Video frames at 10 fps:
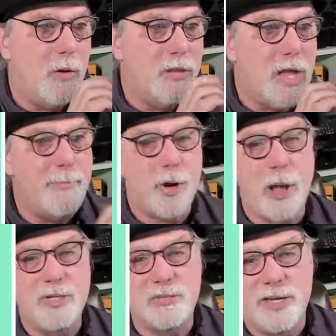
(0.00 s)
I
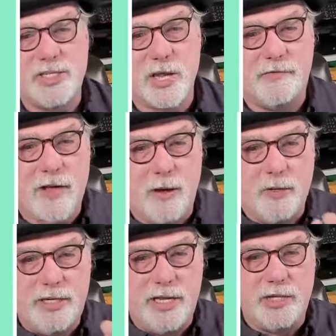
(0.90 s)
promised myself I
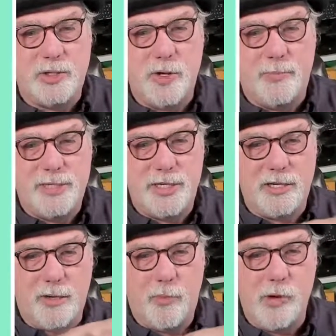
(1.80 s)
would get to a
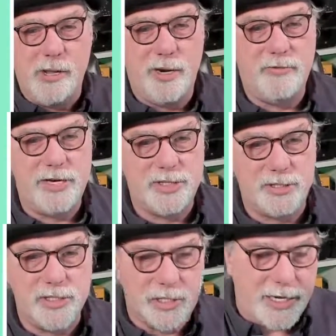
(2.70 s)
particular point in my
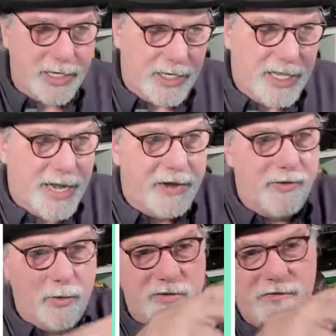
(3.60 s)
research, like get
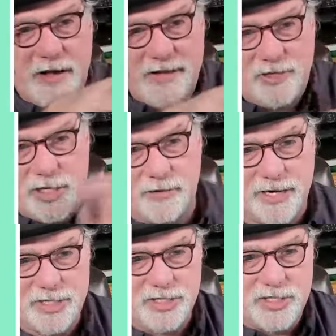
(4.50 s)
everyone 5
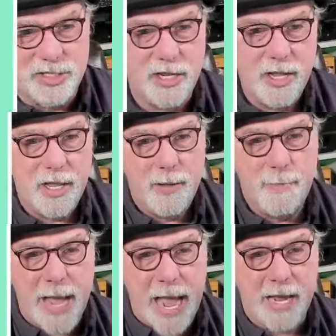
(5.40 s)
generations
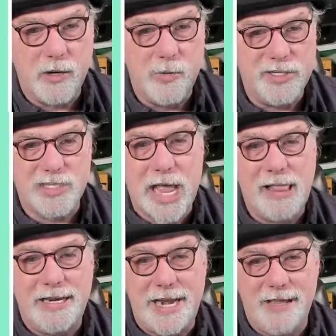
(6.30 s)
back with
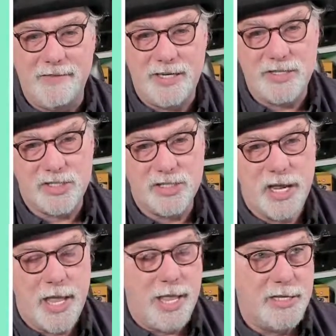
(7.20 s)
solid evidence.
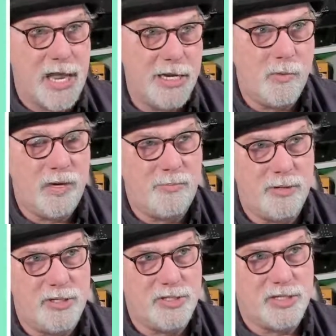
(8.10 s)
I don't want to
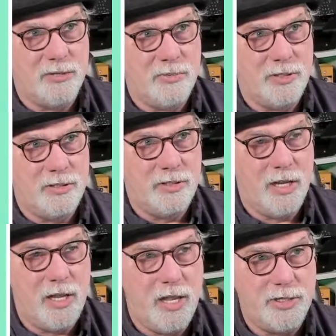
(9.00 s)
print someone
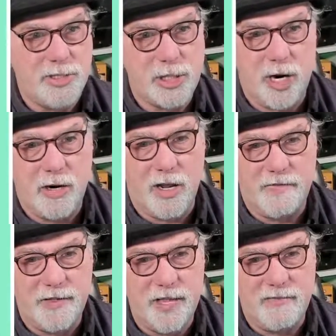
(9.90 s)
a chart
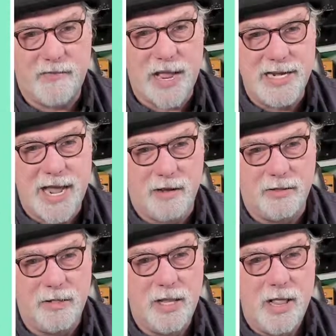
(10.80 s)
off and then find out
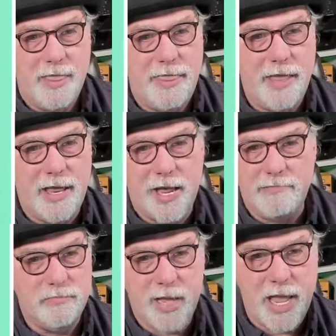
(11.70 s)
that
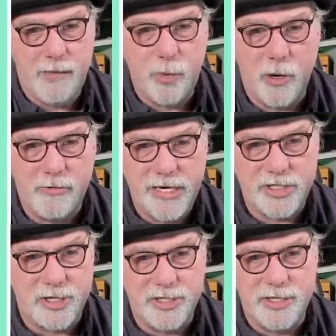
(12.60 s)
I had poor
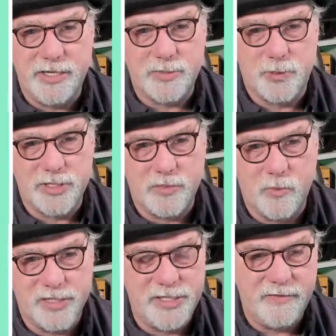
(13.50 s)
research and this person
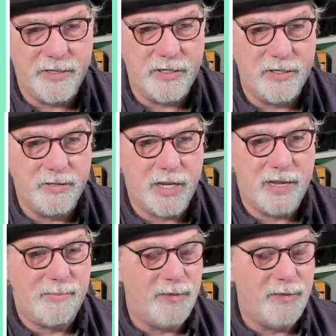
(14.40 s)
wasn't even my